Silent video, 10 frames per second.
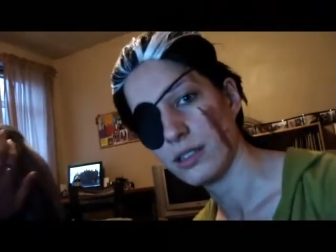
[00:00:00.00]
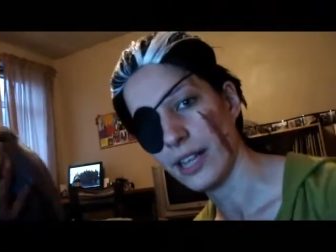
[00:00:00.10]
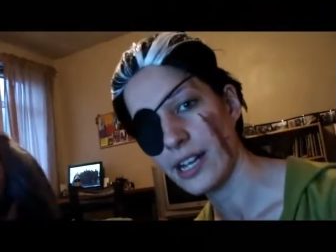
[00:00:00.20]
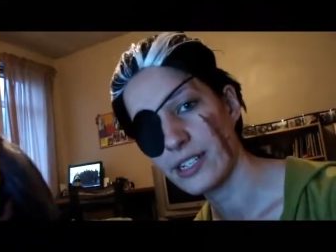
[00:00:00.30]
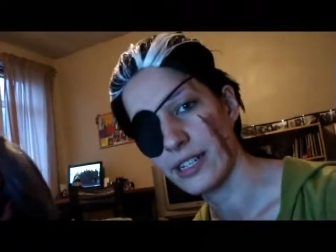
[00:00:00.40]

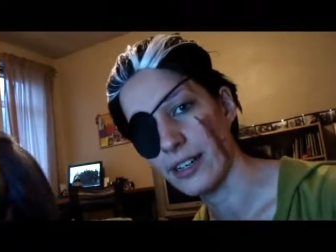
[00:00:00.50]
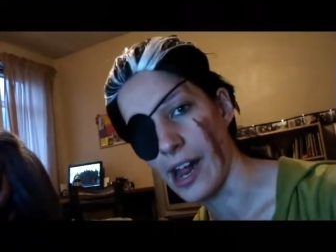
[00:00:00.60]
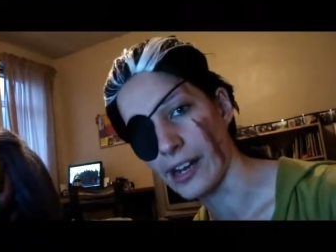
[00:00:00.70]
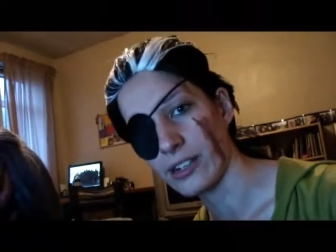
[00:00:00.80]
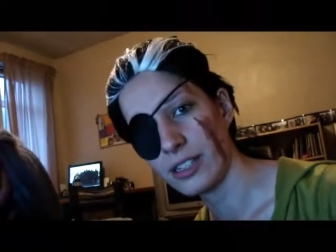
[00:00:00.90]
That's an
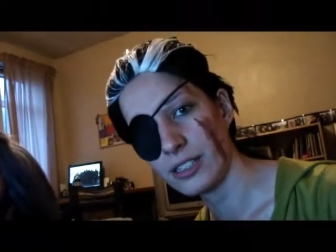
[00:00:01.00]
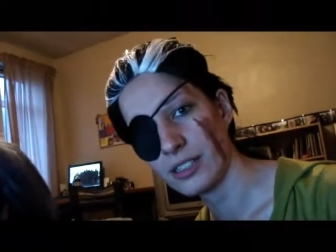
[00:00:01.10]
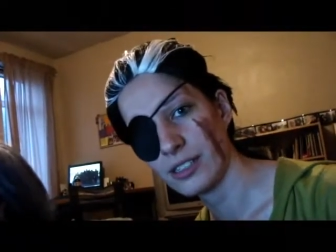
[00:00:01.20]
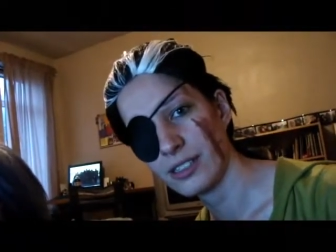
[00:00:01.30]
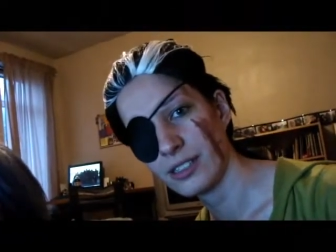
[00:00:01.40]
angle.
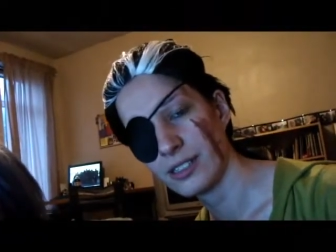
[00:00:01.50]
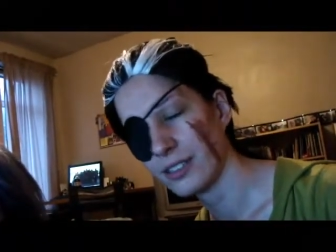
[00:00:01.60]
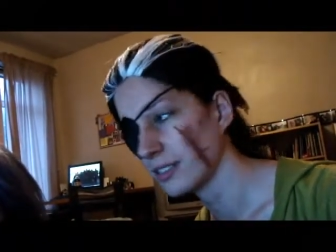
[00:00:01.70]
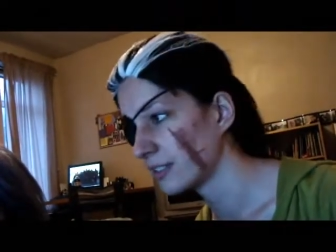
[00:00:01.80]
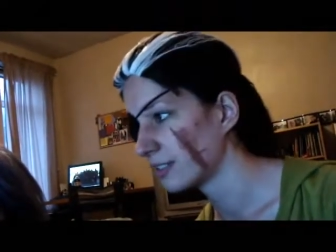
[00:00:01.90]

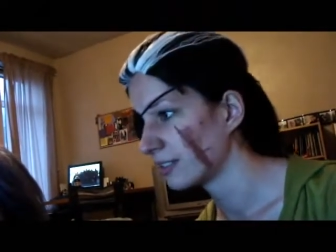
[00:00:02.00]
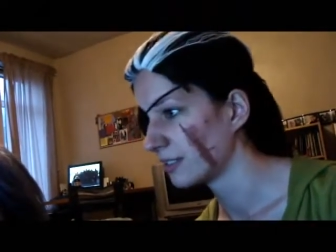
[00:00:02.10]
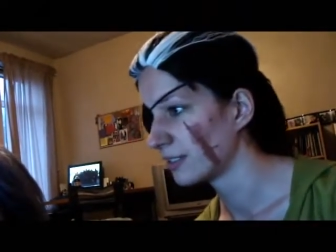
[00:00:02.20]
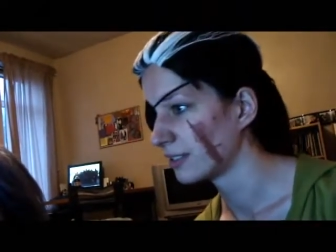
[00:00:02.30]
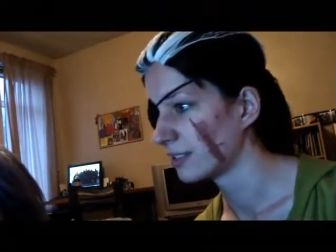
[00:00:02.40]

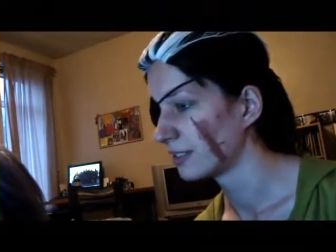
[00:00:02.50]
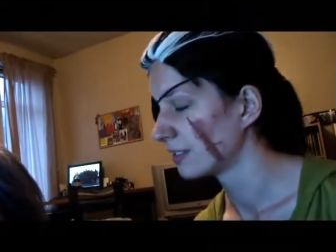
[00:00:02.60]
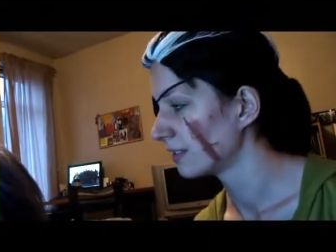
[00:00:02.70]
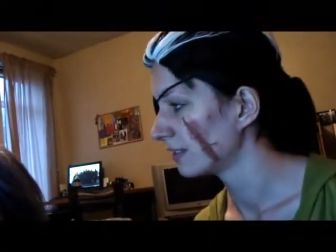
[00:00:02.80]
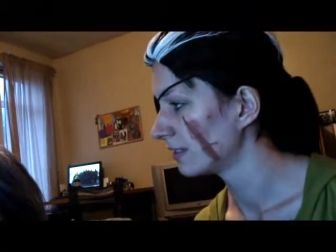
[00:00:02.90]
Superior,
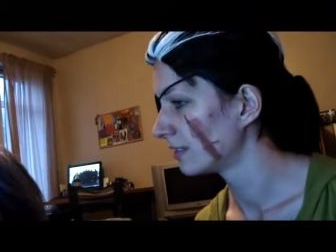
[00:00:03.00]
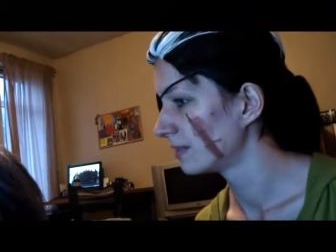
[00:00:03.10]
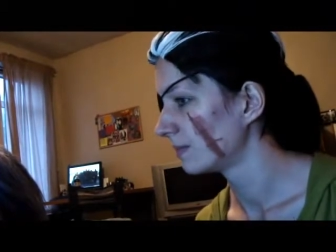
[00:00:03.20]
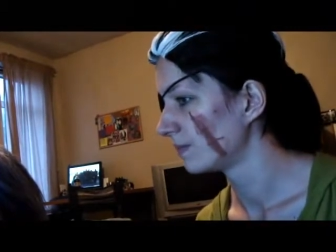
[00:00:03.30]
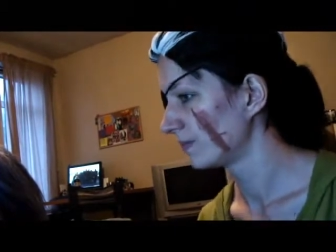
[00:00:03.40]
Xigbar's
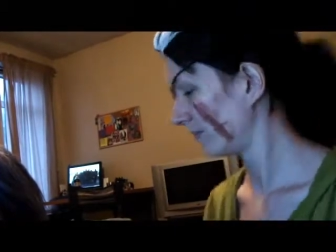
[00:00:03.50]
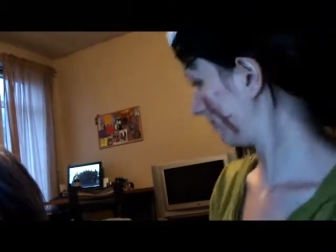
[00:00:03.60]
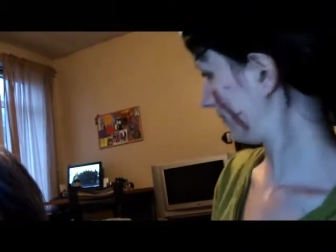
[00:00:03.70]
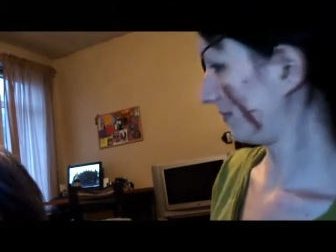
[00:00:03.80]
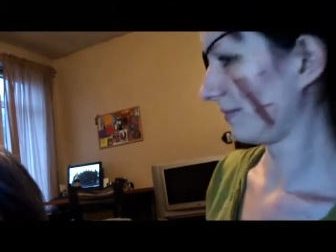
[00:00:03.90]
filming
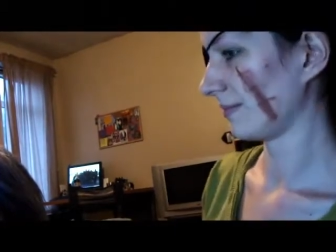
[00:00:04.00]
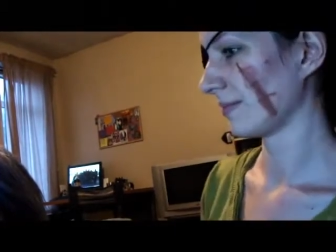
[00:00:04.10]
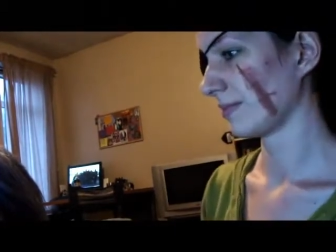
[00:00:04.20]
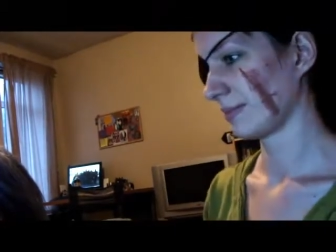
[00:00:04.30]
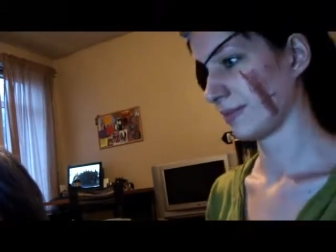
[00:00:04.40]
things again. I
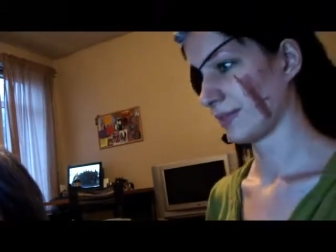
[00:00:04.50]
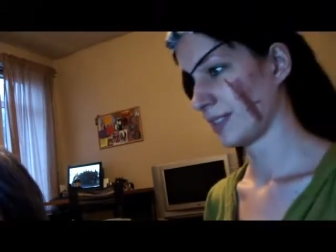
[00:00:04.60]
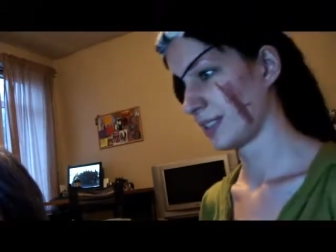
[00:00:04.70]
thought he was